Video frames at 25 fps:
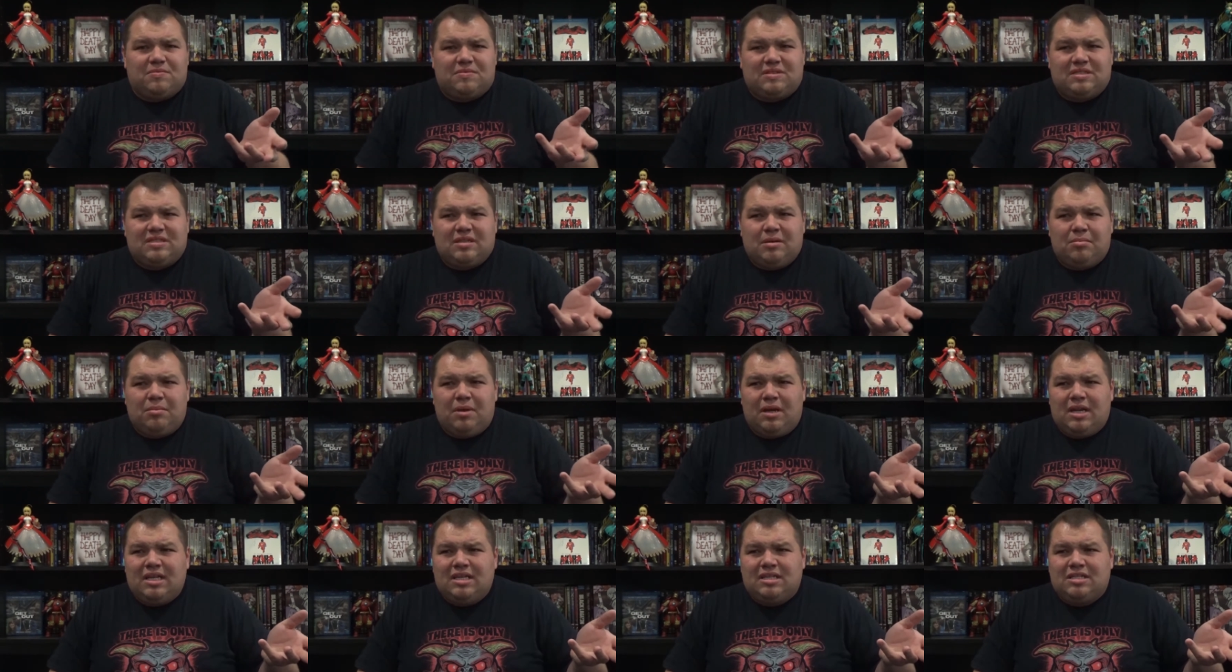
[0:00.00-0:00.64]

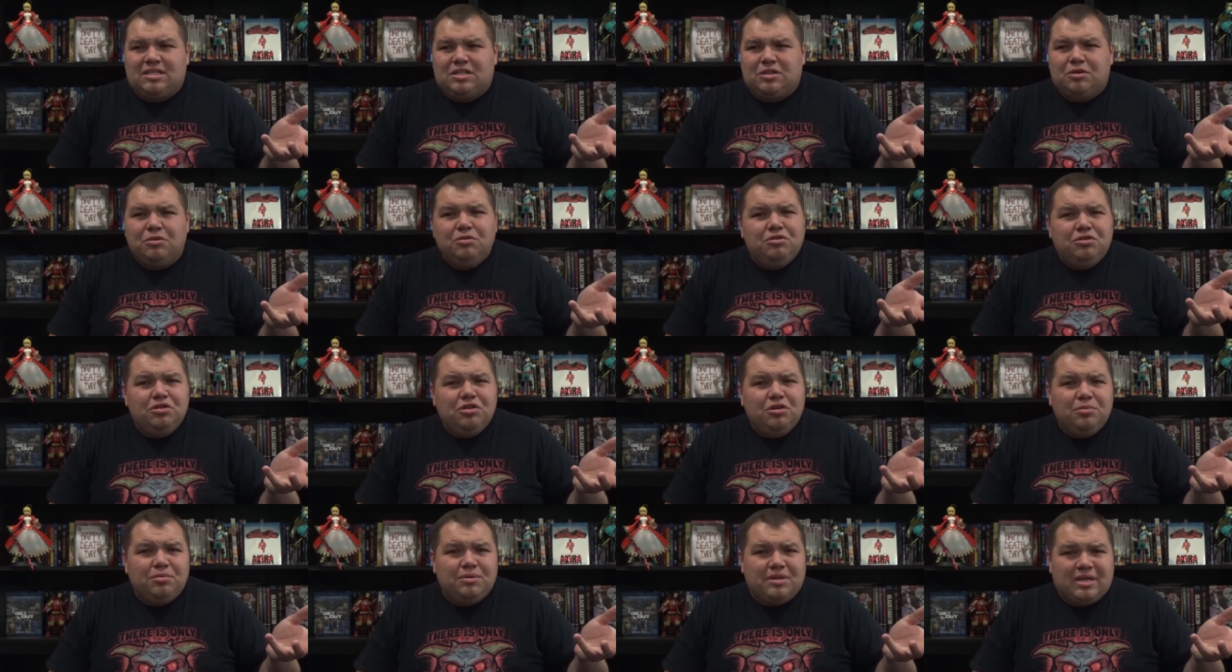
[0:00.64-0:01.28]
somebody's
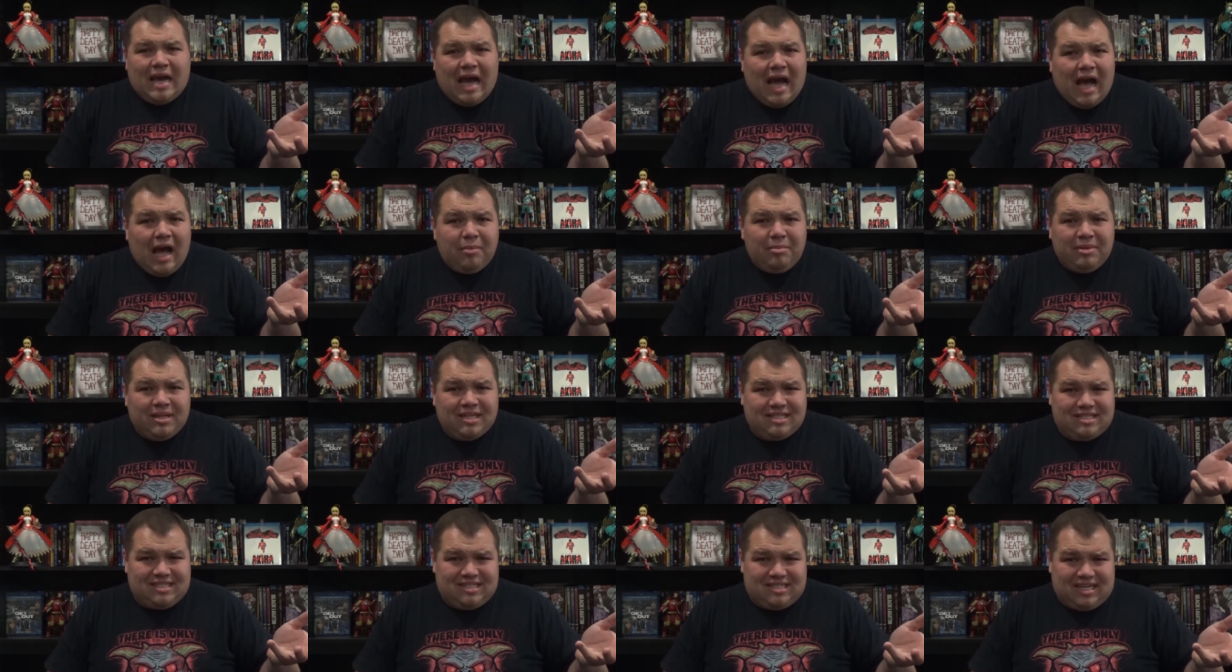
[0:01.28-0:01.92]
YouTube
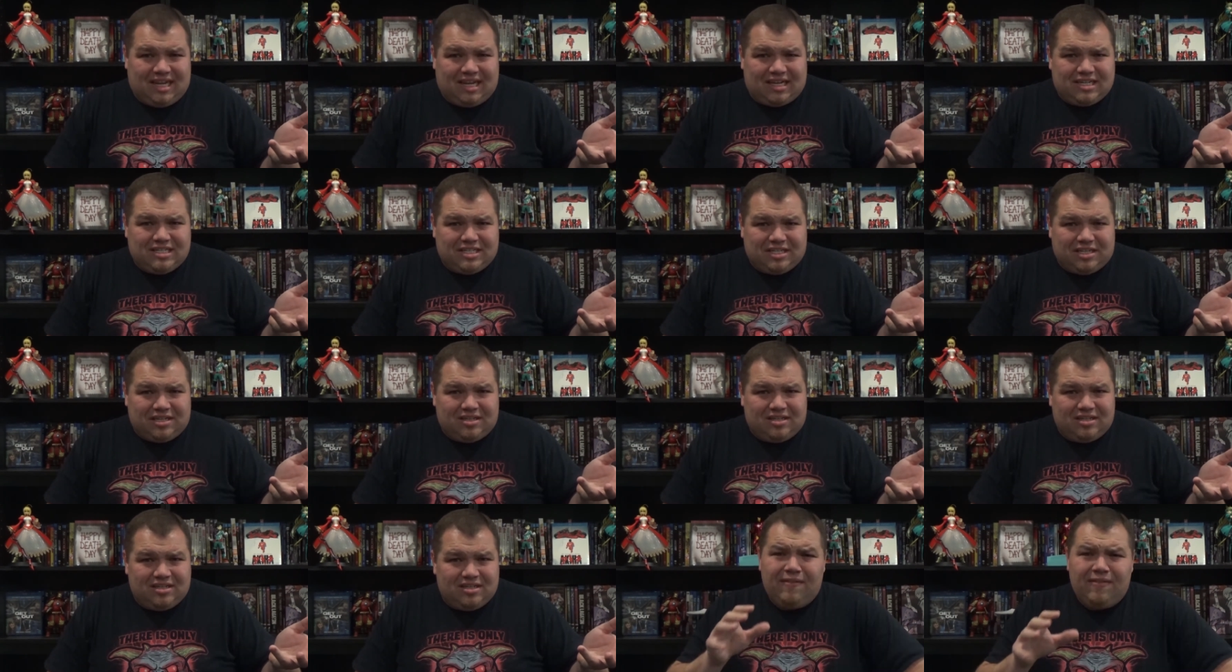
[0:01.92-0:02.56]
comment section.